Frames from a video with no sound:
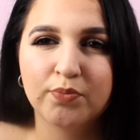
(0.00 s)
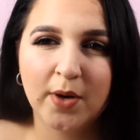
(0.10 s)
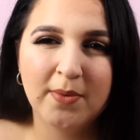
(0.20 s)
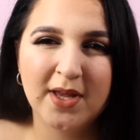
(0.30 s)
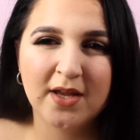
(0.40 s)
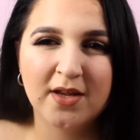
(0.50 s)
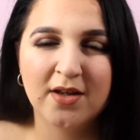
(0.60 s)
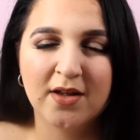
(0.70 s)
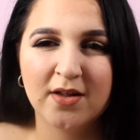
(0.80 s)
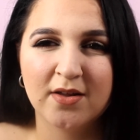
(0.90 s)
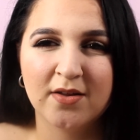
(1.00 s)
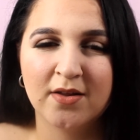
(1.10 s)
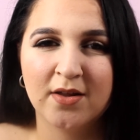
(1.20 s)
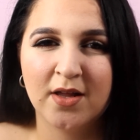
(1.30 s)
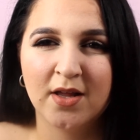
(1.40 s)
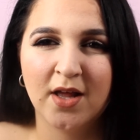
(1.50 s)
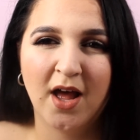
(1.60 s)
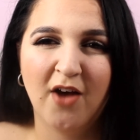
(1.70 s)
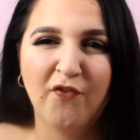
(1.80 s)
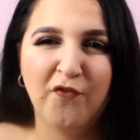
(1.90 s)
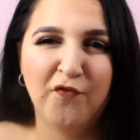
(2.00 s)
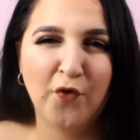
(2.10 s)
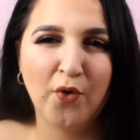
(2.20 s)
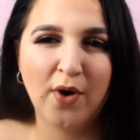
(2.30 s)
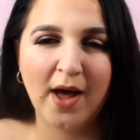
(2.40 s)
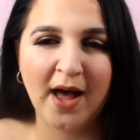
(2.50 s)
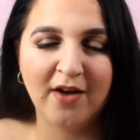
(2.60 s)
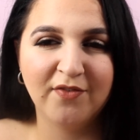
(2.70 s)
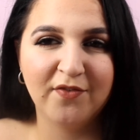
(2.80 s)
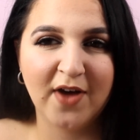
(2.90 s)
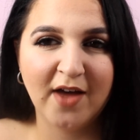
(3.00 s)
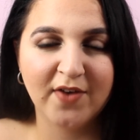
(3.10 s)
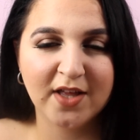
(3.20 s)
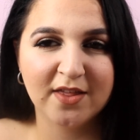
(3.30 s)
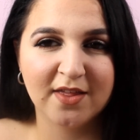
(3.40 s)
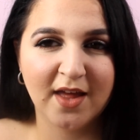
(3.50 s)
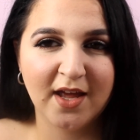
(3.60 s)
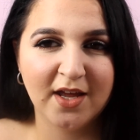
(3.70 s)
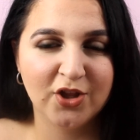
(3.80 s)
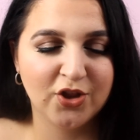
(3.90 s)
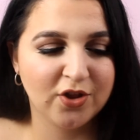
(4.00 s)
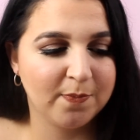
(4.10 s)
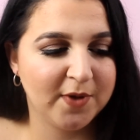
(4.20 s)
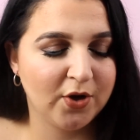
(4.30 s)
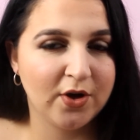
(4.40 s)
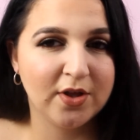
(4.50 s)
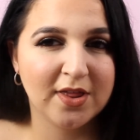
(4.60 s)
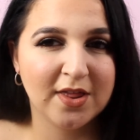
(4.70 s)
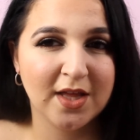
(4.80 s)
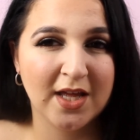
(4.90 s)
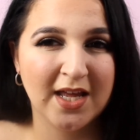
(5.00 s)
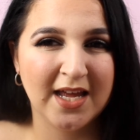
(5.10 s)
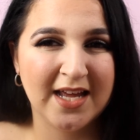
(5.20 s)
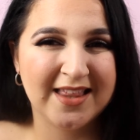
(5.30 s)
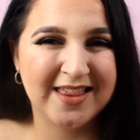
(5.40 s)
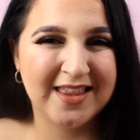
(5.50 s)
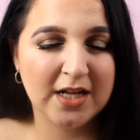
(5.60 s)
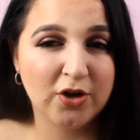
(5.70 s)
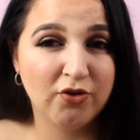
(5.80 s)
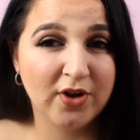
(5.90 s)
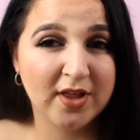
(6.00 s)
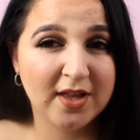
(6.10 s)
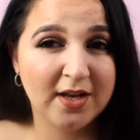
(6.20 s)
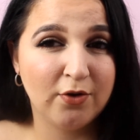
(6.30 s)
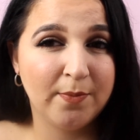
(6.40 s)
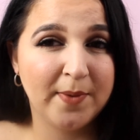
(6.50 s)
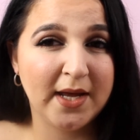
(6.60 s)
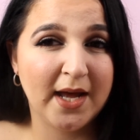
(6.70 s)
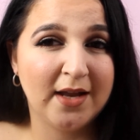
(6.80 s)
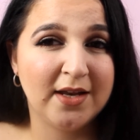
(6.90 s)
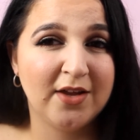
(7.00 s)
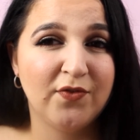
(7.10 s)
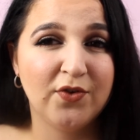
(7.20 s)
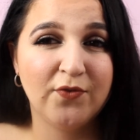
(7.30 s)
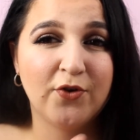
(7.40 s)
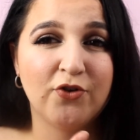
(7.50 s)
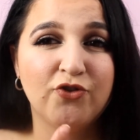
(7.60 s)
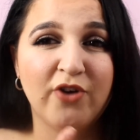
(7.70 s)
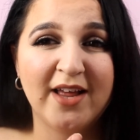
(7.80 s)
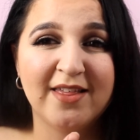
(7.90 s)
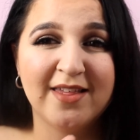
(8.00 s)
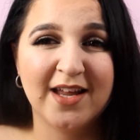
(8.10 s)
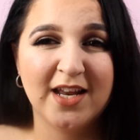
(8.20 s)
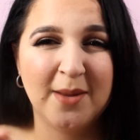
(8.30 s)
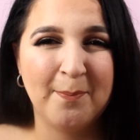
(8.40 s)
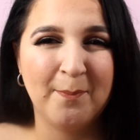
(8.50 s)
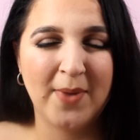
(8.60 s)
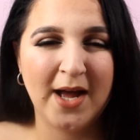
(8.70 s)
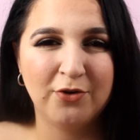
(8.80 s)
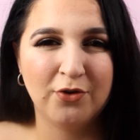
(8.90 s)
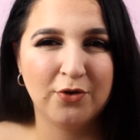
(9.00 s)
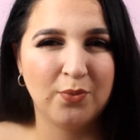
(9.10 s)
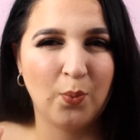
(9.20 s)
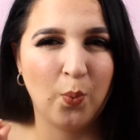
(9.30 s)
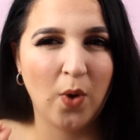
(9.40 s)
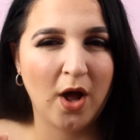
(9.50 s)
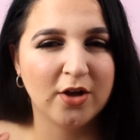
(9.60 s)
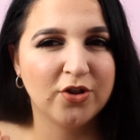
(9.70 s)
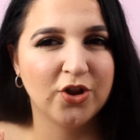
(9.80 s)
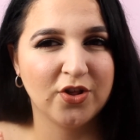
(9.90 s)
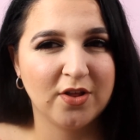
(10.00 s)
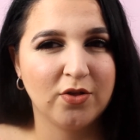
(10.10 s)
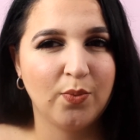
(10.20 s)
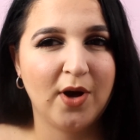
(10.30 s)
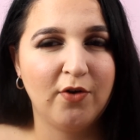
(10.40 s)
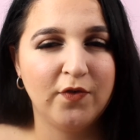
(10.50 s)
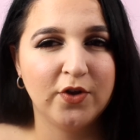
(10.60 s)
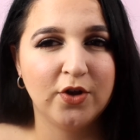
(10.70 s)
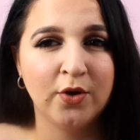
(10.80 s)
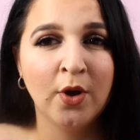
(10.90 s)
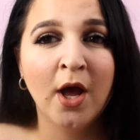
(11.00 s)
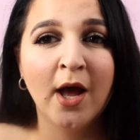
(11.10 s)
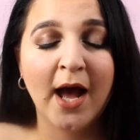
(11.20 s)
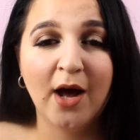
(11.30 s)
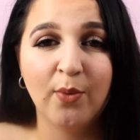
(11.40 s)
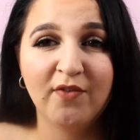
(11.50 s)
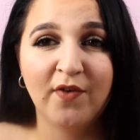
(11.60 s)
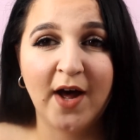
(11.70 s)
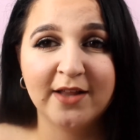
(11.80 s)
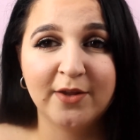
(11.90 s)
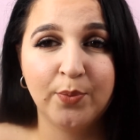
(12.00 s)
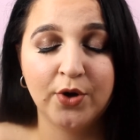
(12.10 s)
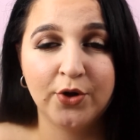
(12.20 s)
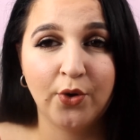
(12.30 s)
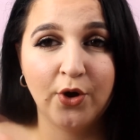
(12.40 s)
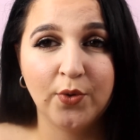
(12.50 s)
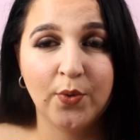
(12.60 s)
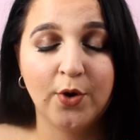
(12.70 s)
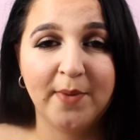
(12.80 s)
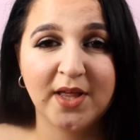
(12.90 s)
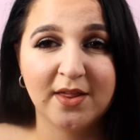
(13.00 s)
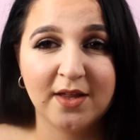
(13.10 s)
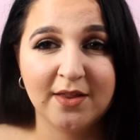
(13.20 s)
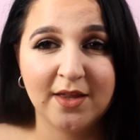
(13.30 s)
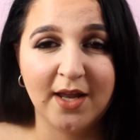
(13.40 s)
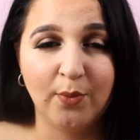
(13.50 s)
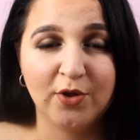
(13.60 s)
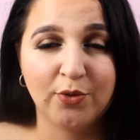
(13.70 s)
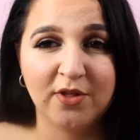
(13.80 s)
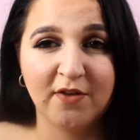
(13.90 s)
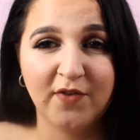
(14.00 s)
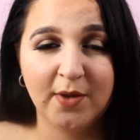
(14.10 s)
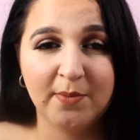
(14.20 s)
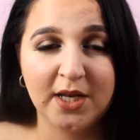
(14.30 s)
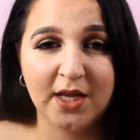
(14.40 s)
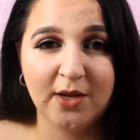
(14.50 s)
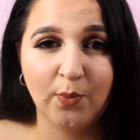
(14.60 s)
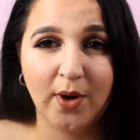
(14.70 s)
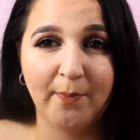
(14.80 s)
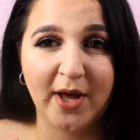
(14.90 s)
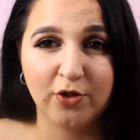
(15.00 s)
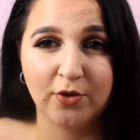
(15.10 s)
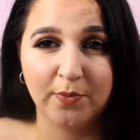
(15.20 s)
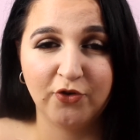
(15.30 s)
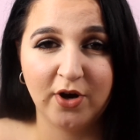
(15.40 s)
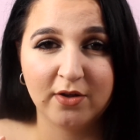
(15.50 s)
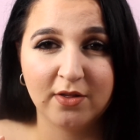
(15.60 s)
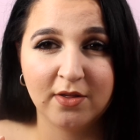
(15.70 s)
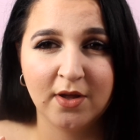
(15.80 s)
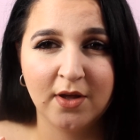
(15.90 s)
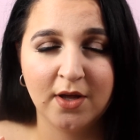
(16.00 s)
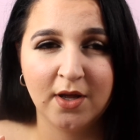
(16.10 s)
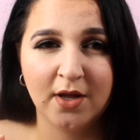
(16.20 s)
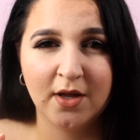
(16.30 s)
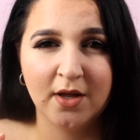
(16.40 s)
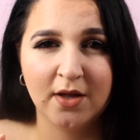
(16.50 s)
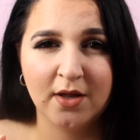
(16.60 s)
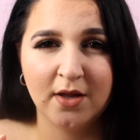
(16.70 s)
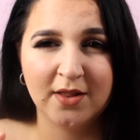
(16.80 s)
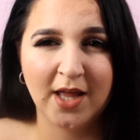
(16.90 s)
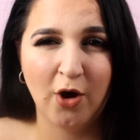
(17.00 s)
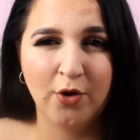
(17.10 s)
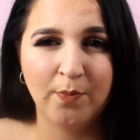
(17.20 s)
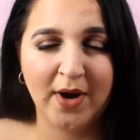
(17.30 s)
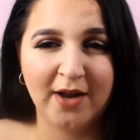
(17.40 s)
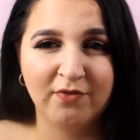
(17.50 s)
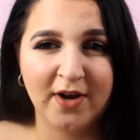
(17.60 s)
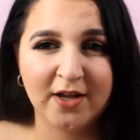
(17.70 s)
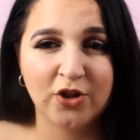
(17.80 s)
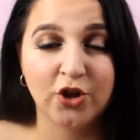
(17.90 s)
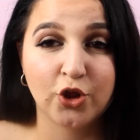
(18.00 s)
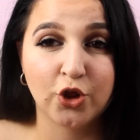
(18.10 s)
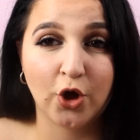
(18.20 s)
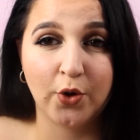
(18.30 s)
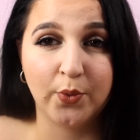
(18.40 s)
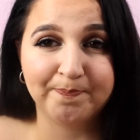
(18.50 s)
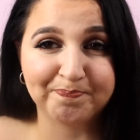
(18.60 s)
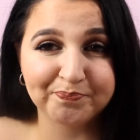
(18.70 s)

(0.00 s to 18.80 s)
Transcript: Probably a four out of five I'd say just because it did crease a little bit and if you've got dry skin it might not work just as well for you however I did put an oil on my skin today which was the vitamin E one by Superdrugs their own brand range so